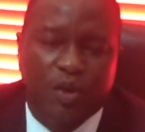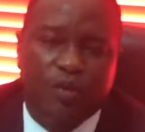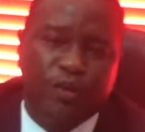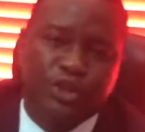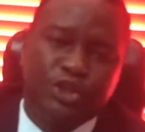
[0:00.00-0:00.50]

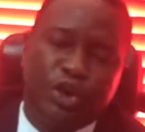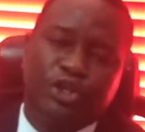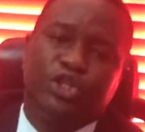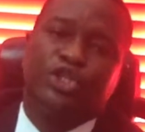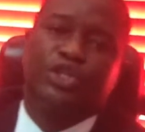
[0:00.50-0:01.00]
for
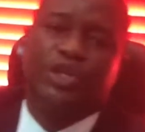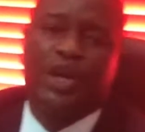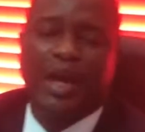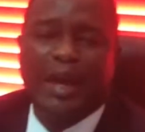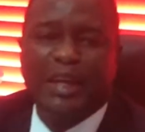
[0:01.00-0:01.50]
such
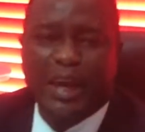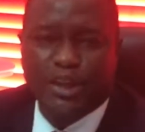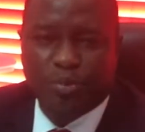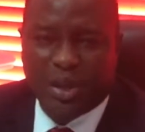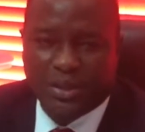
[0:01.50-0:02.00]

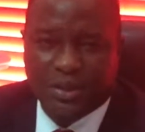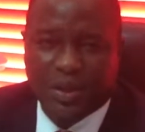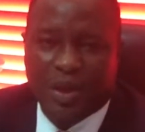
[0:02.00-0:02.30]
engagements.